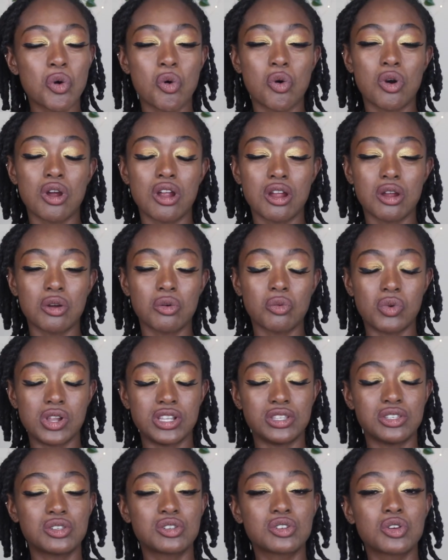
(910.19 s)
or
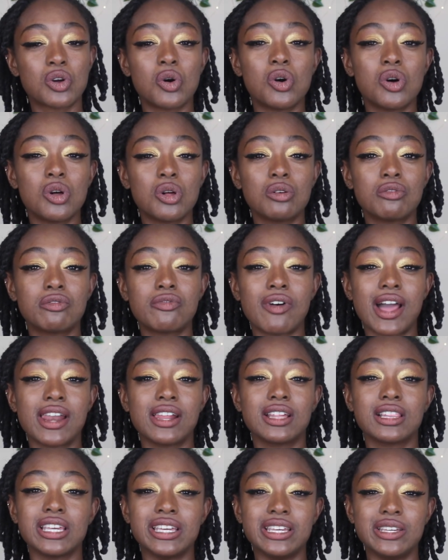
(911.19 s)
when Skull
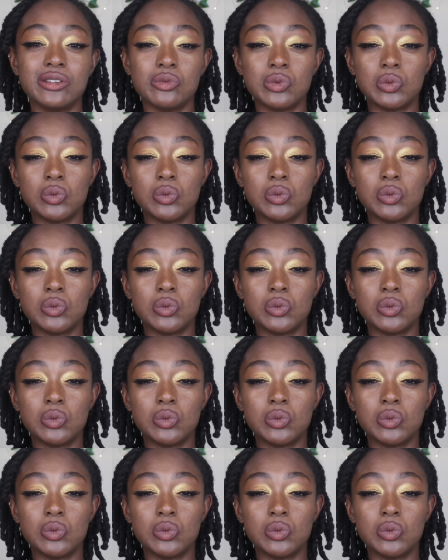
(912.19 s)
finally